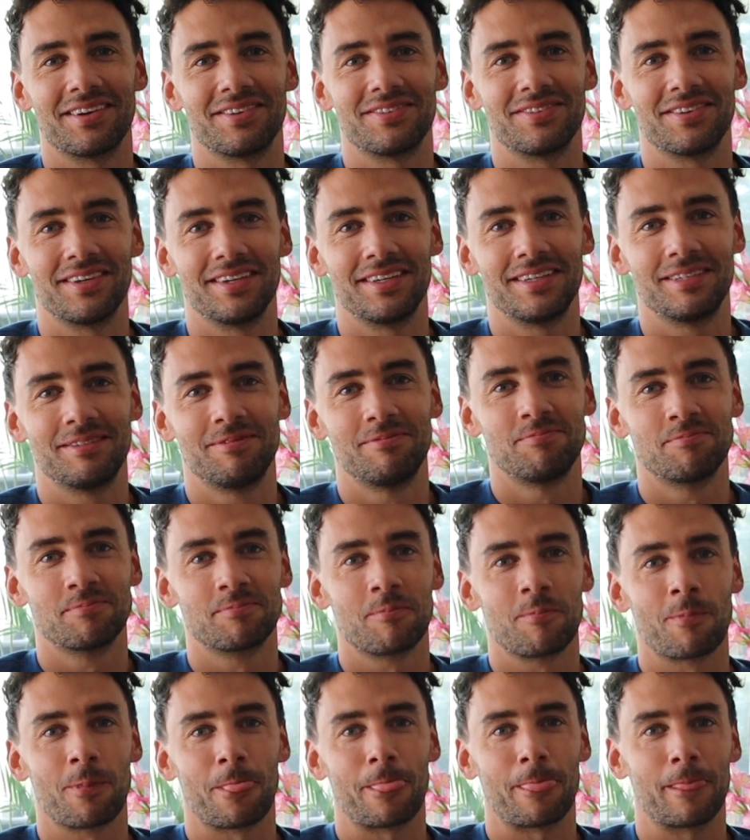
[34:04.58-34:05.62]
of fun.
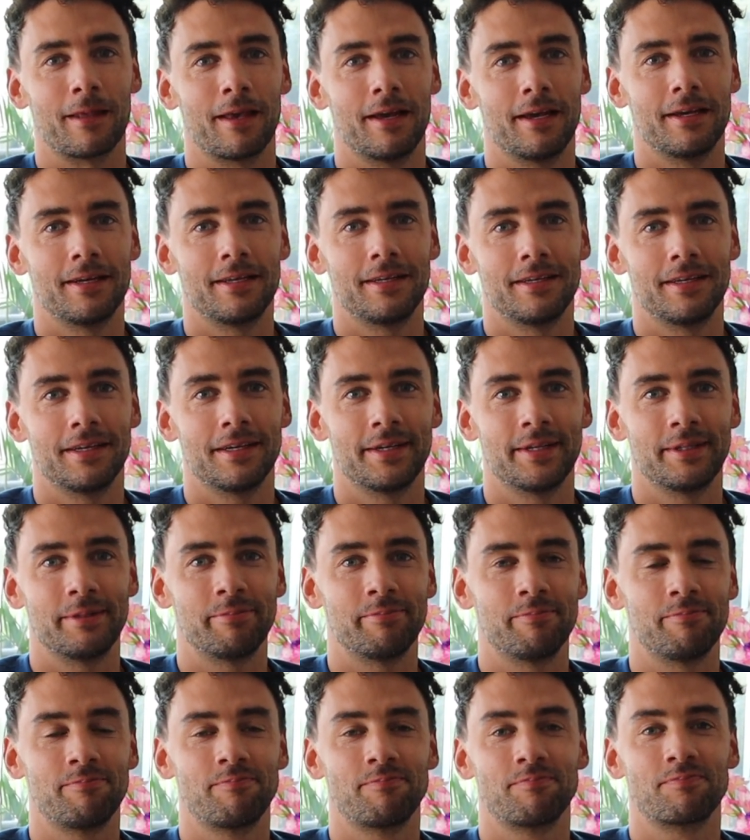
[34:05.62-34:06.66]
And
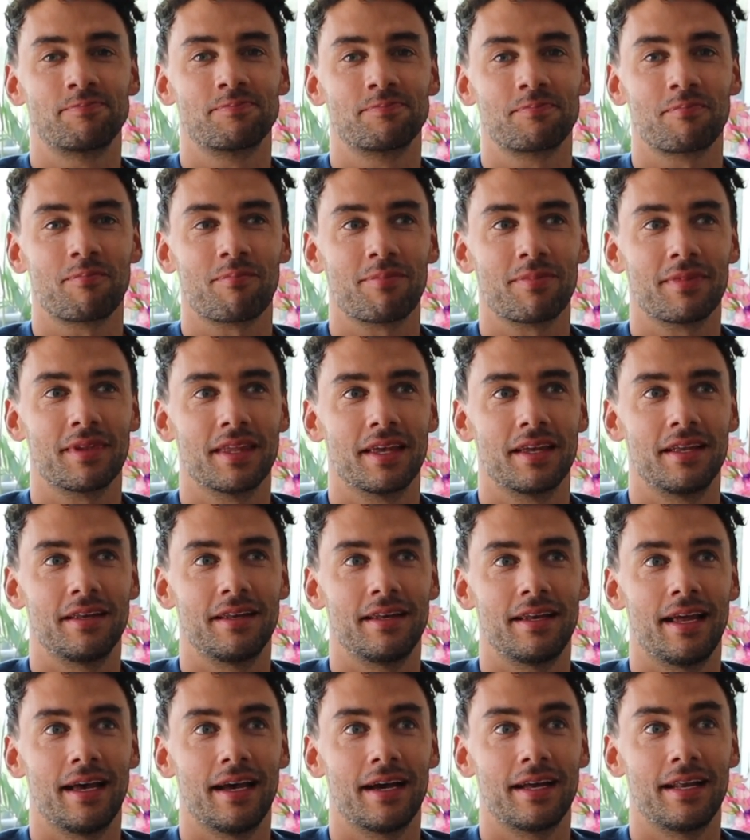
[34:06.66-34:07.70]
um,
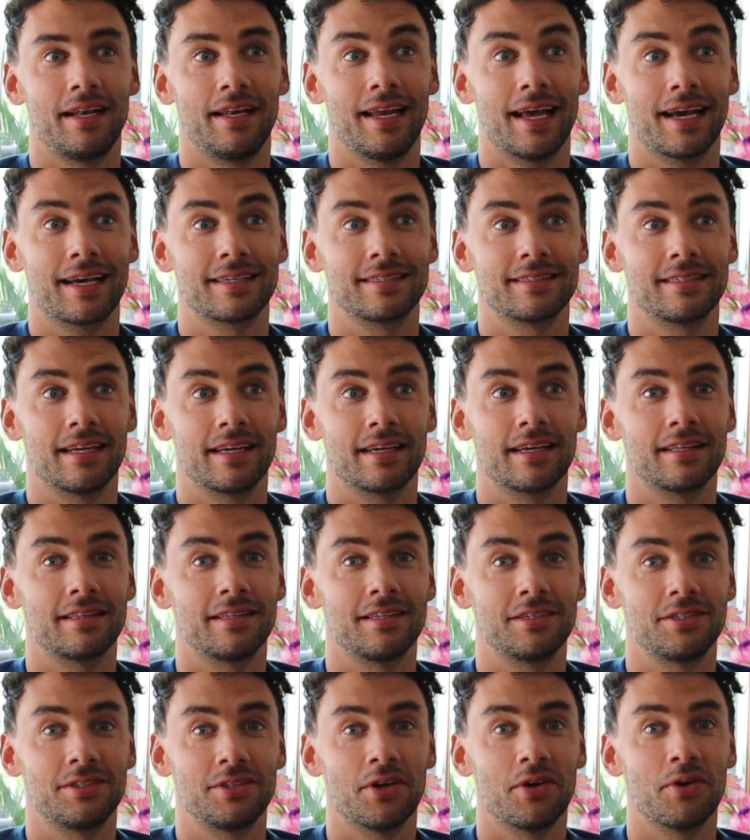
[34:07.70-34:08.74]
next I get
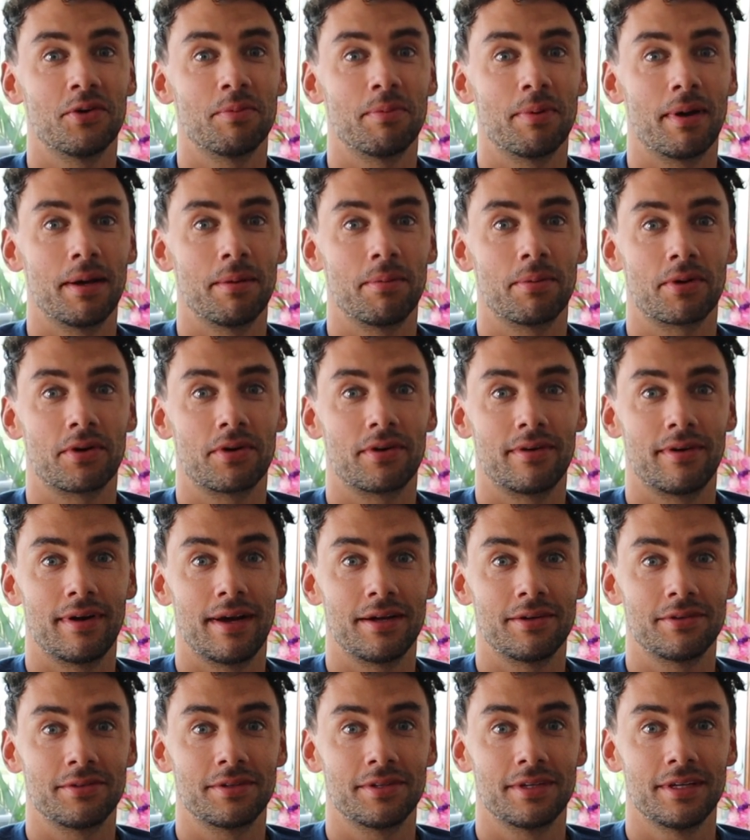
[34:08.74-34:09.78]
to show Pieper
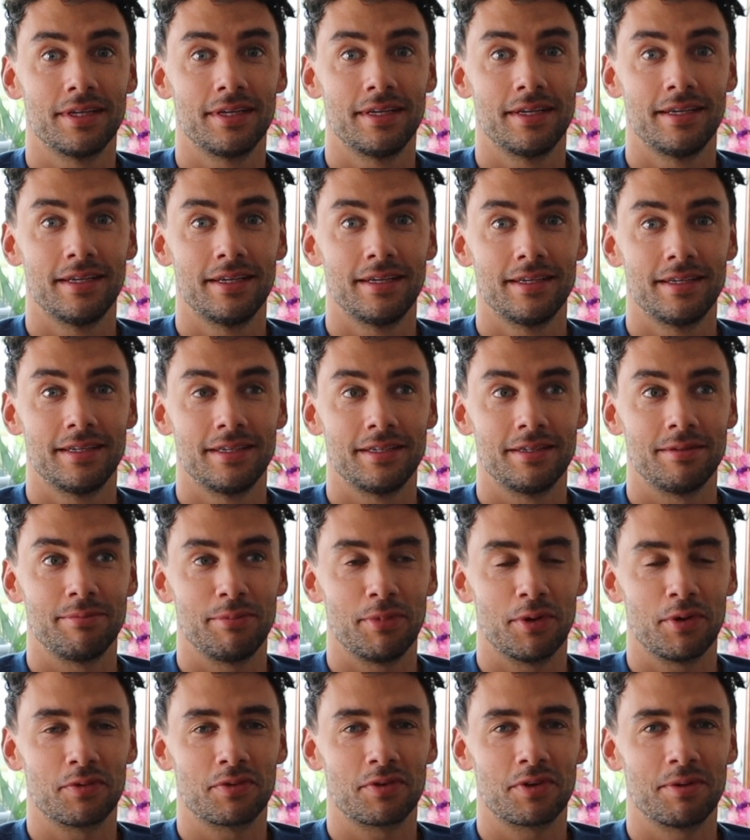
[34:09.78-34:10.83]
around
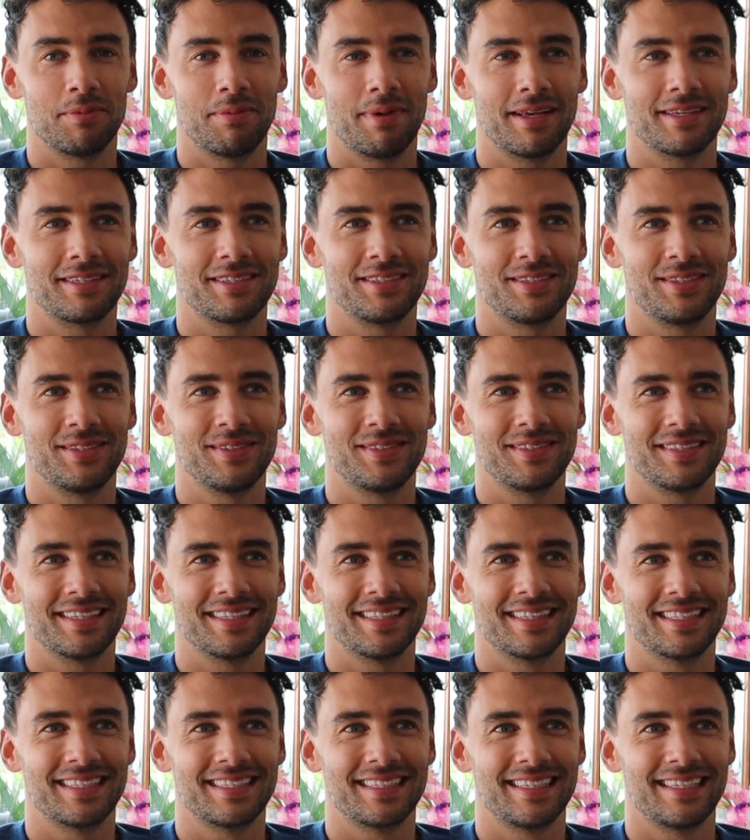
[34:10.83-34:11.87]
Milford,
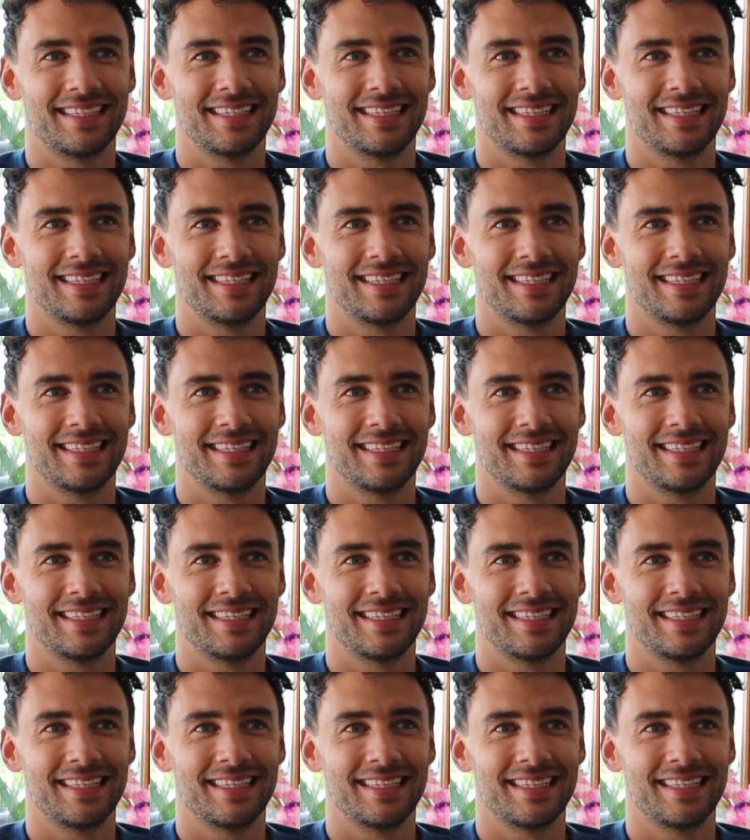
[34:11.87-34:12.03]
Massachusetts.